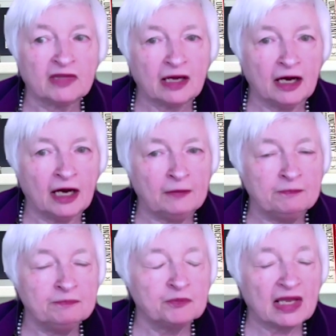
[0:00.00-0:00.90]
Um,
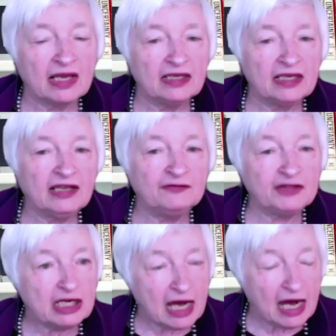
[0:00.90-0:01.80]
if the
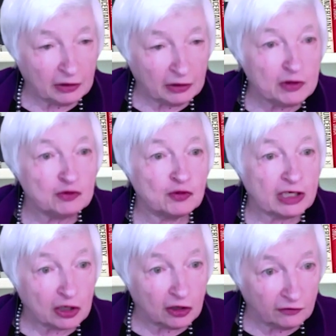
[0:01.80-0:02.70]
economy
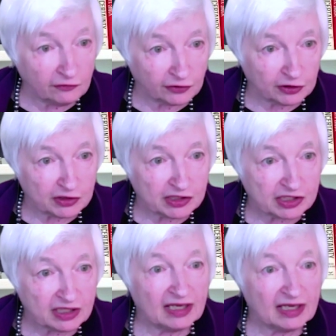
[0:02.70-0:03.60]
recovers,
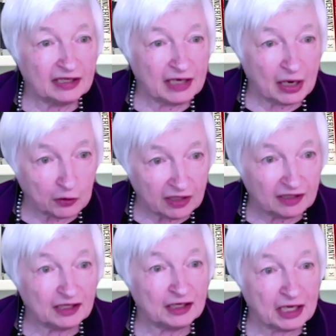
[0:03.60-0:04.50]
now
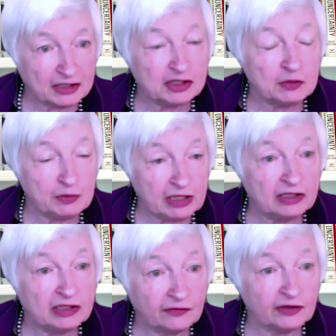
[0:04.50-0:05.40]
it gets to be a
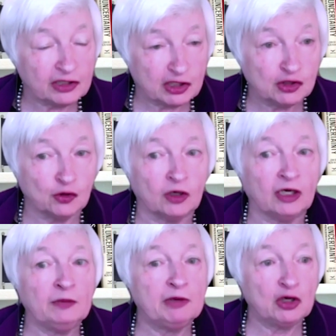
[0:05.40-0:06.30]
different
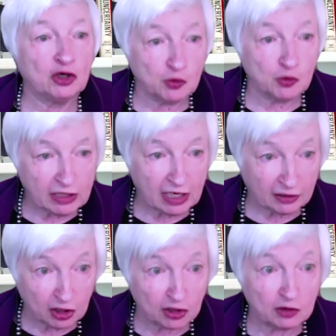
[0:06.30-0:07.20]
story because we get
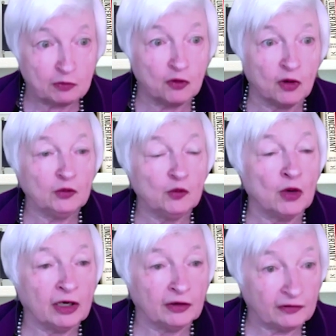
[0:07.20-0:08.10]
to the point
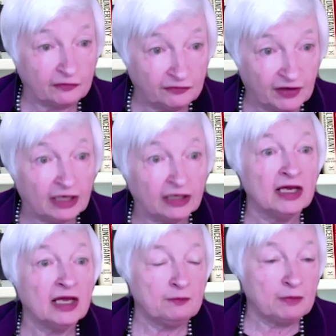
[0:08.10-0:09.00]
where the Fed
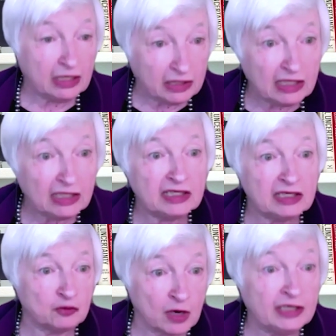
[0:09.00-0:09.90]
may need to
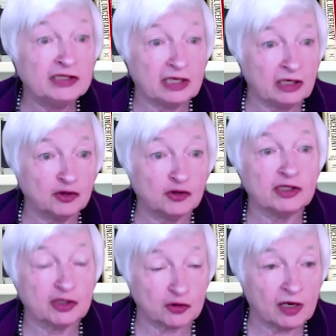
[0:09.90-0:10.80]
raise
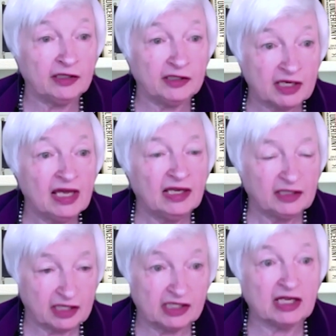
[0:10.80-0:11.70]
interest rates
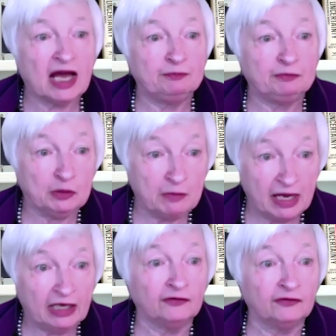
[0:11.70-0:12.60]
to stop
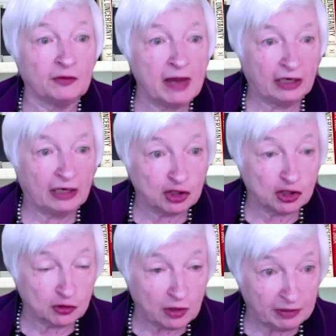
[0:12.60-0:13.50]
demand from
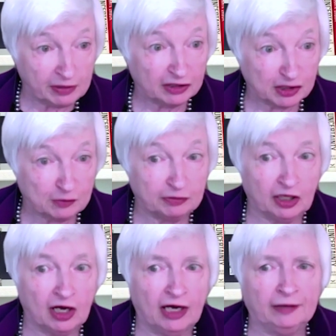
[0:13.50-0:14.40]
outstripping
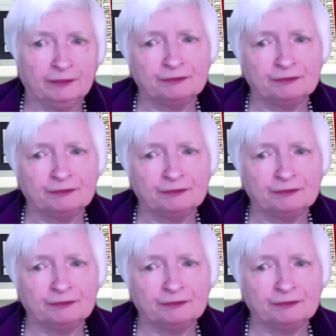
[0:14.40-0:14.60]
supply.